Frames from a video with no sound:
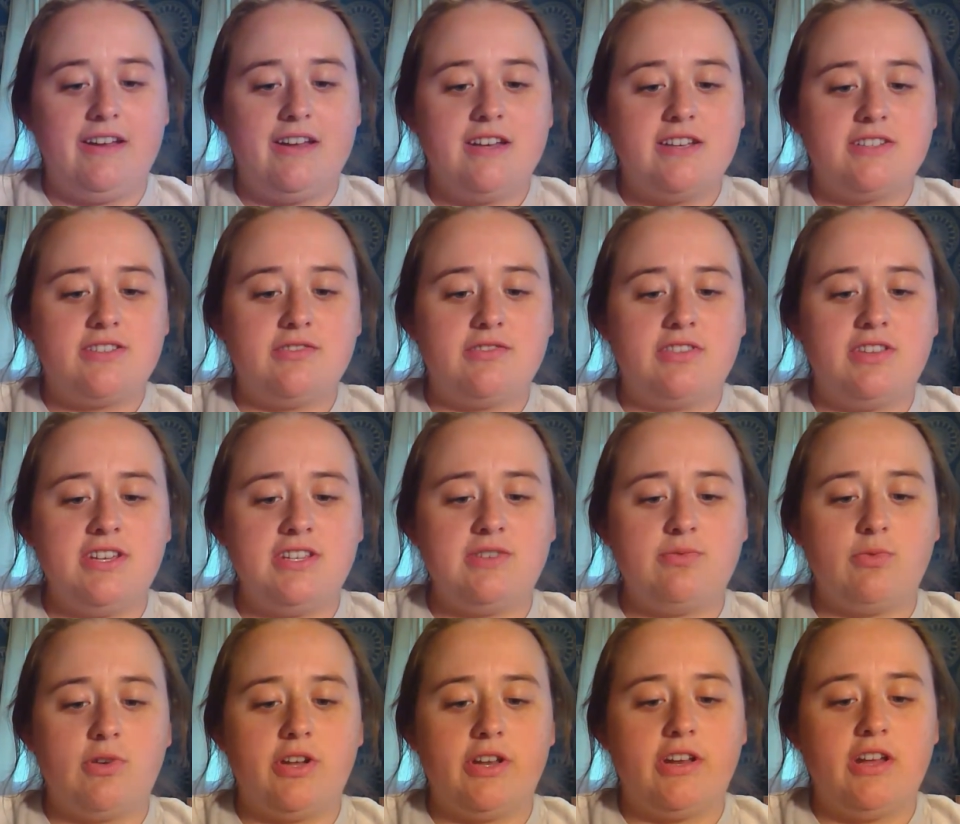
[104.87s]
So this
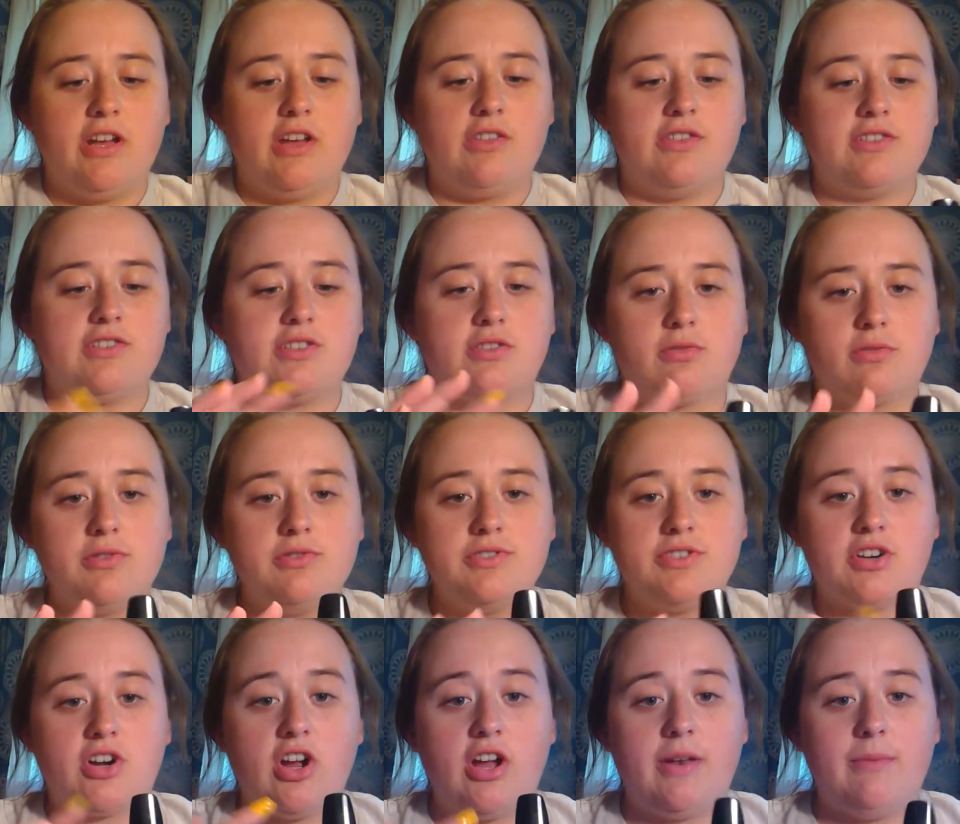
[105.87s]
one, the screws
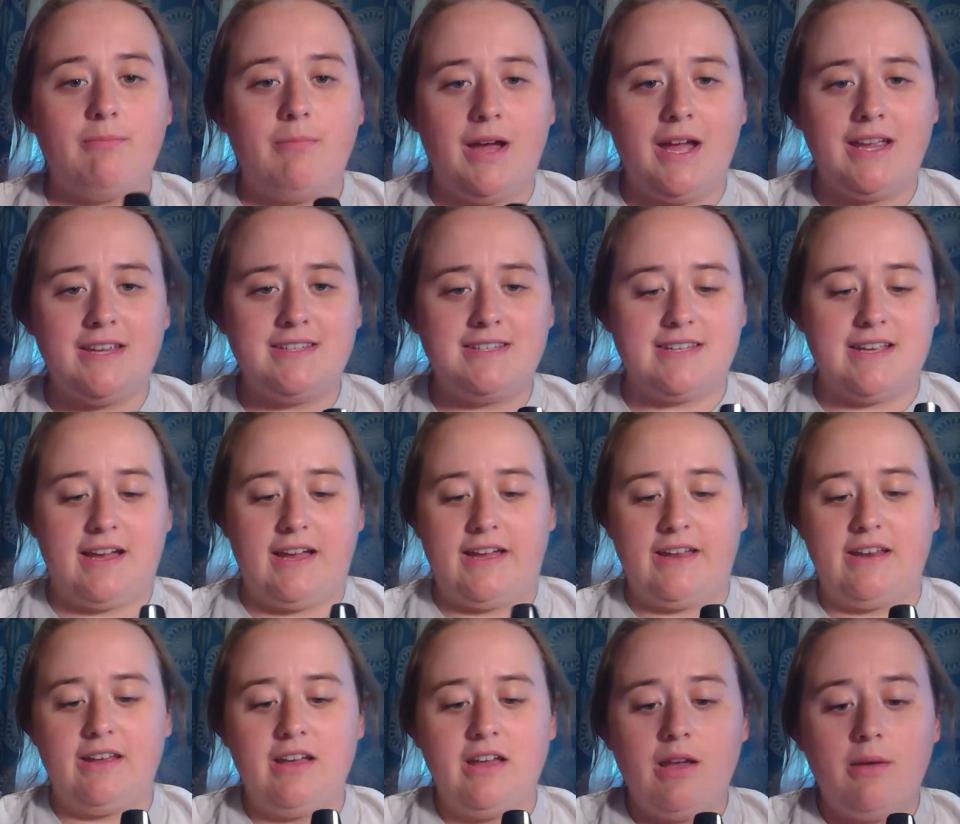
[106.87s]
are on my
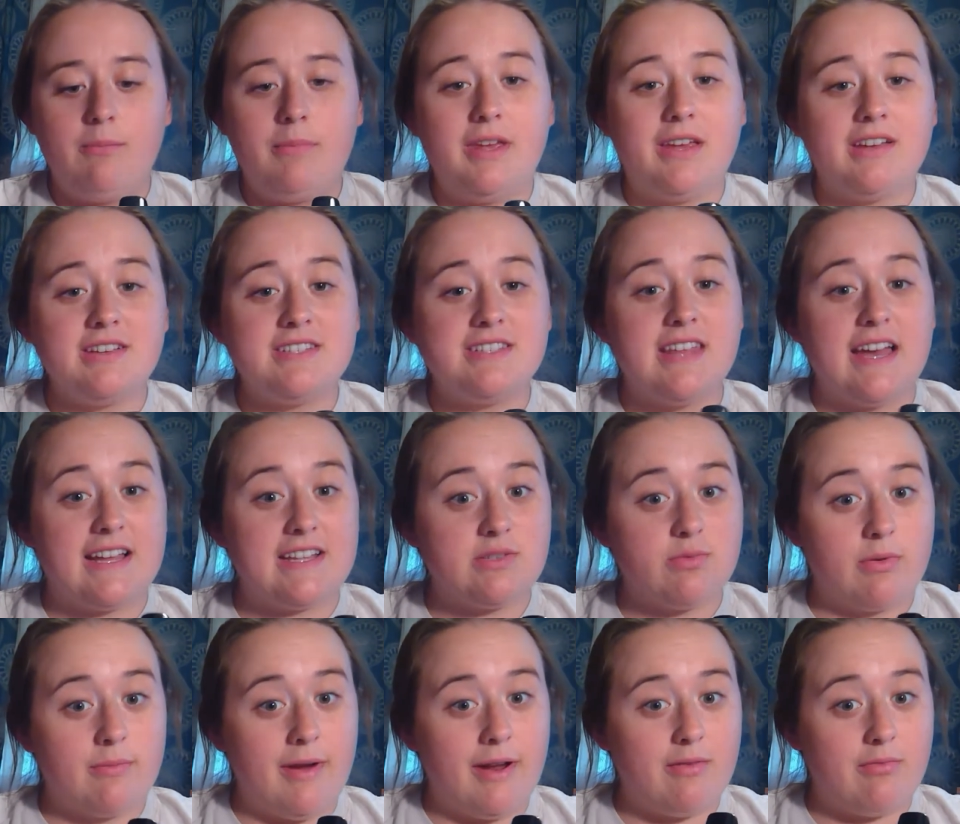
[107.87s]
side because that's
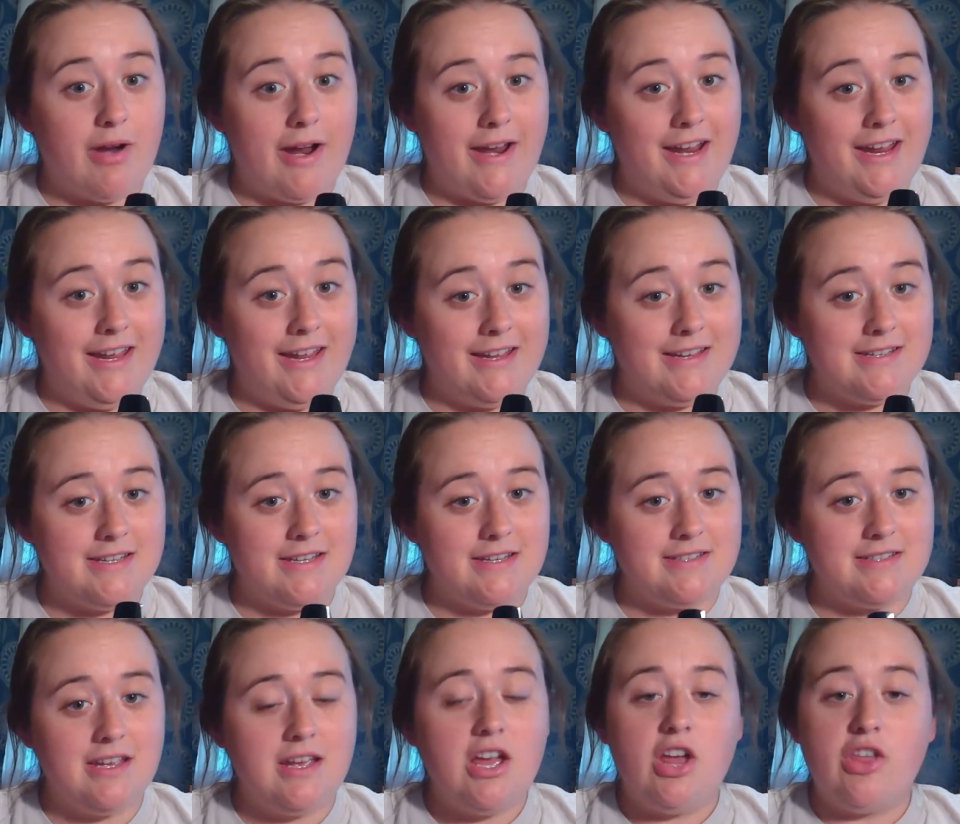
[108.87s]
where my right hand
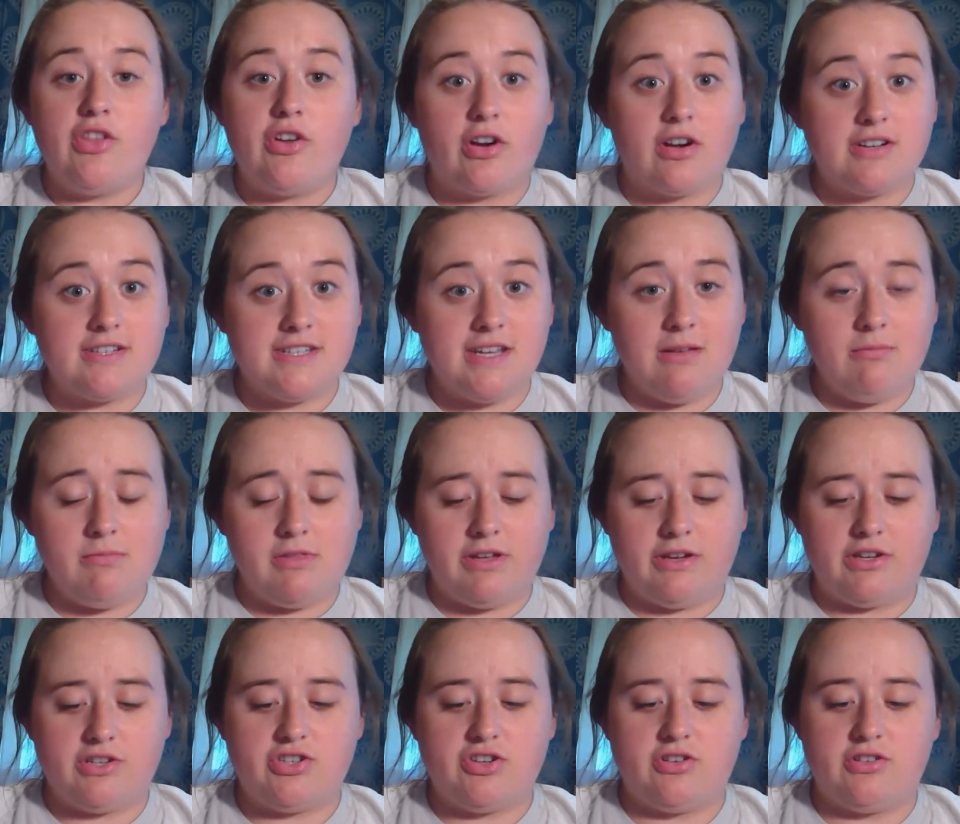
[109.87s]
is. There are some
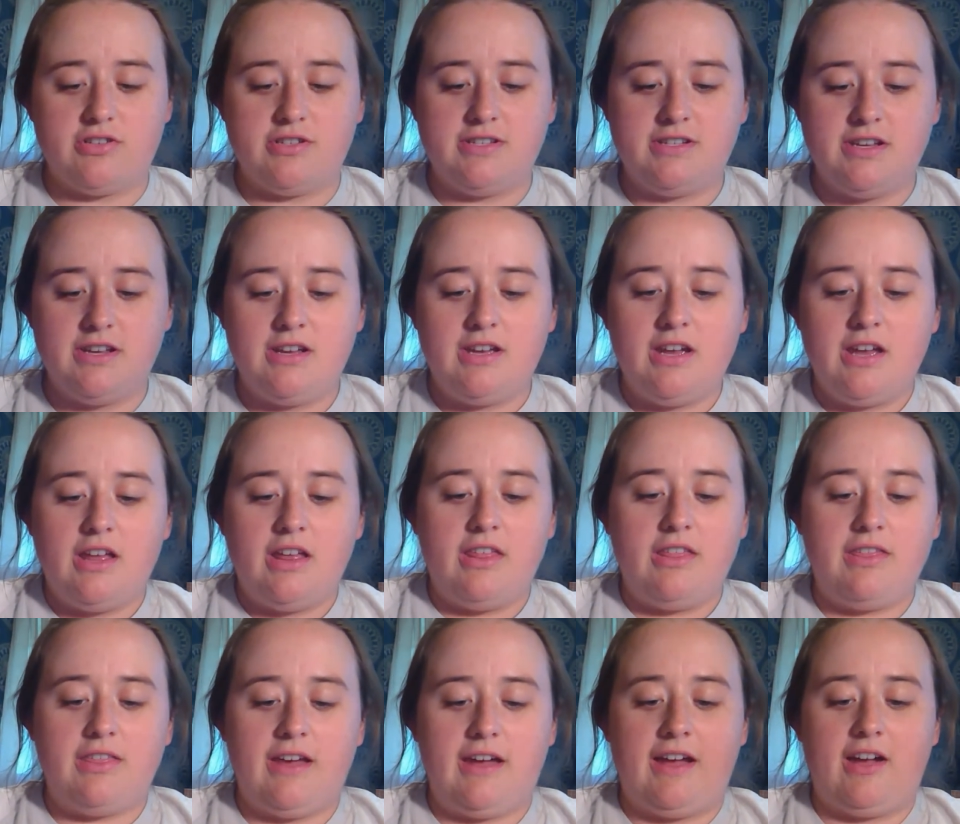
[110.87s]
ligatures
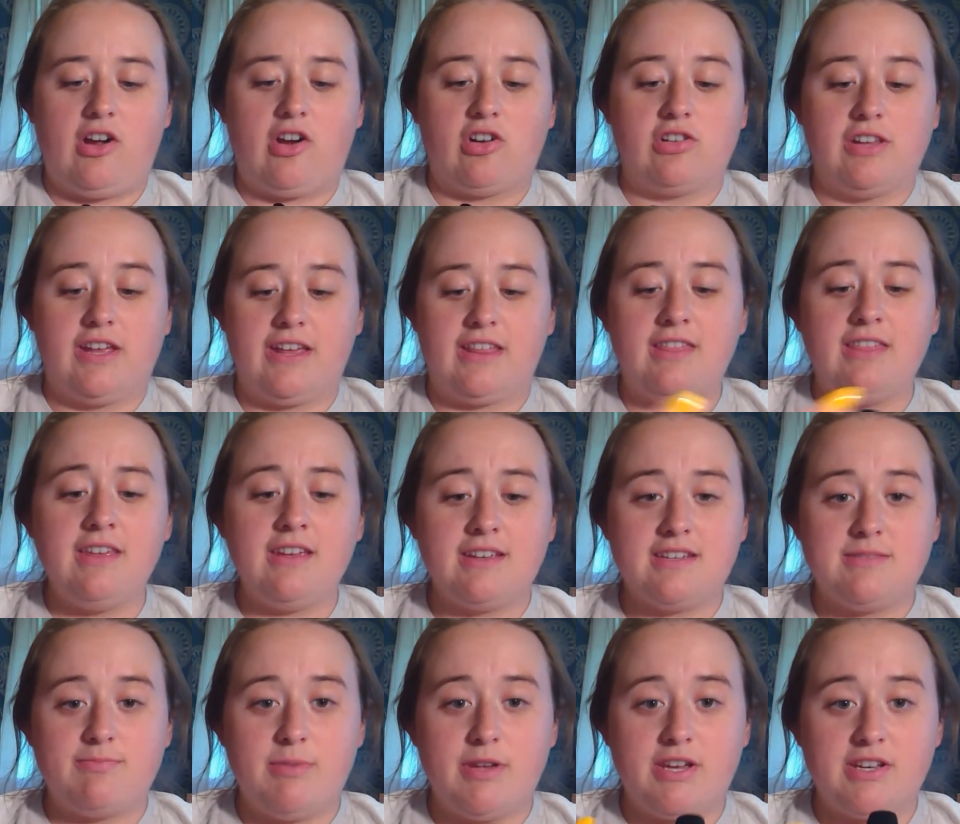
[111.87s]
that are like
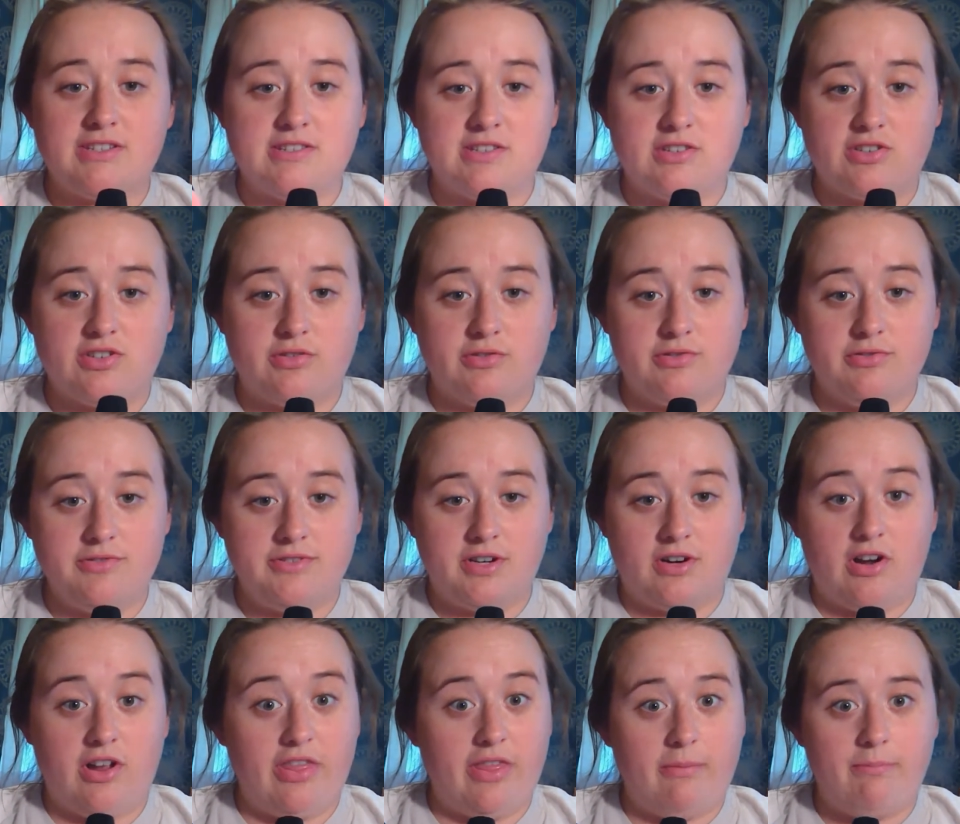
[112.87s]
this because the screws
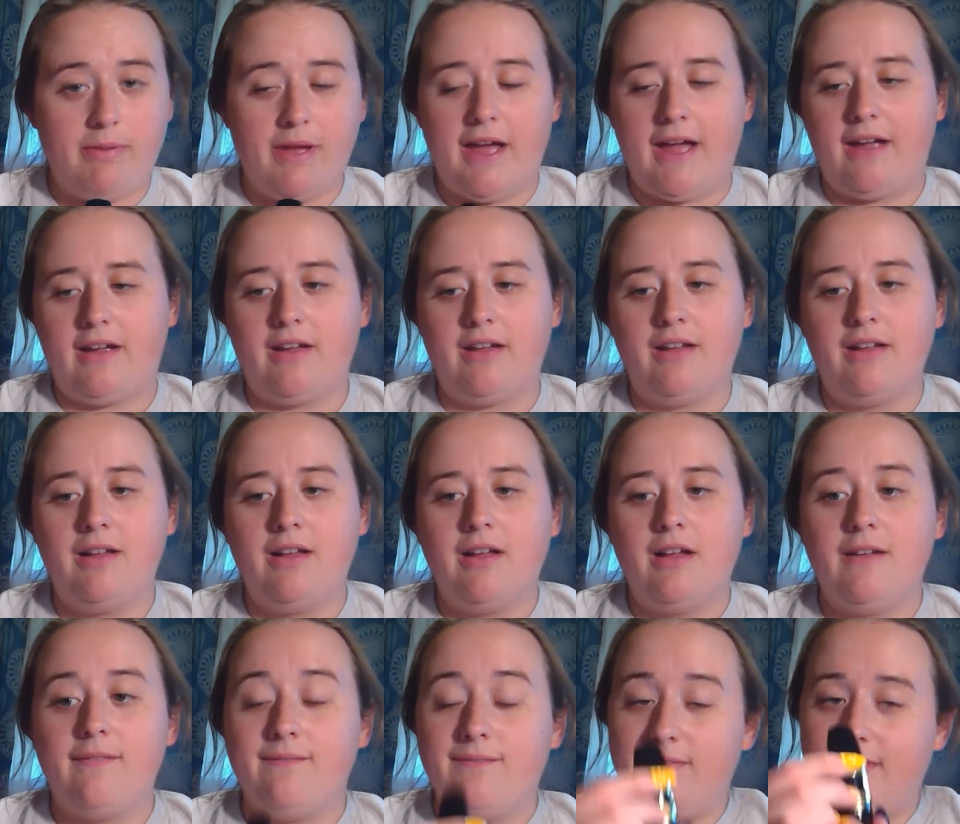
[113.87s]
are on the back,
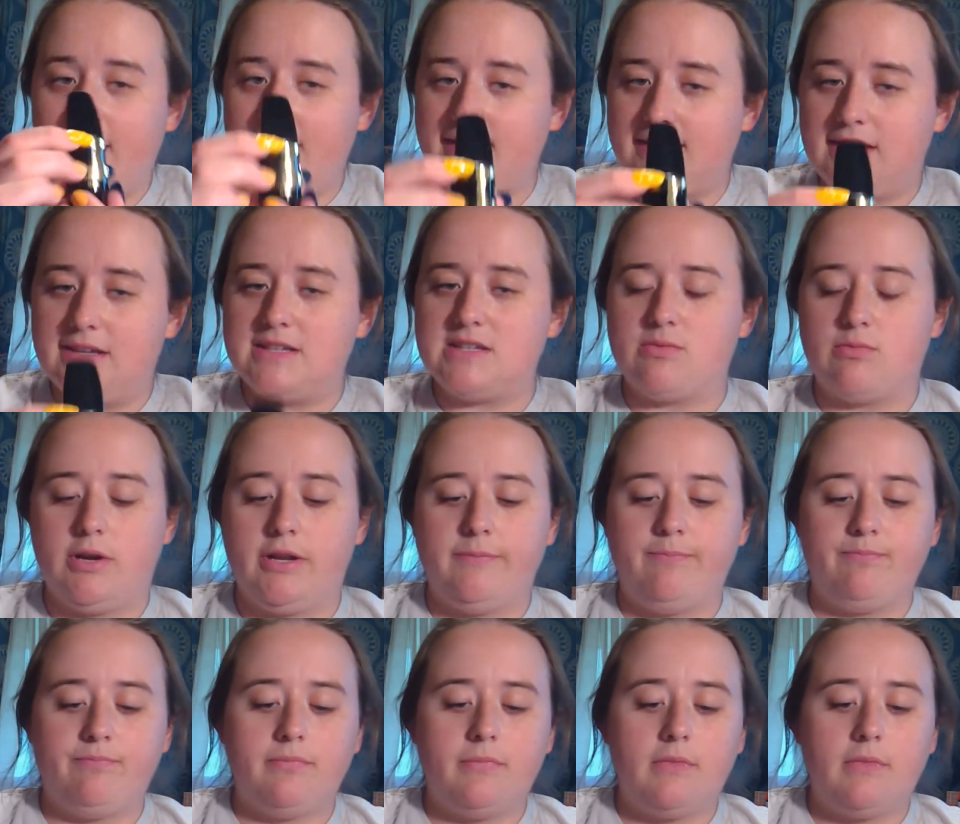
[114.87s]
not this one.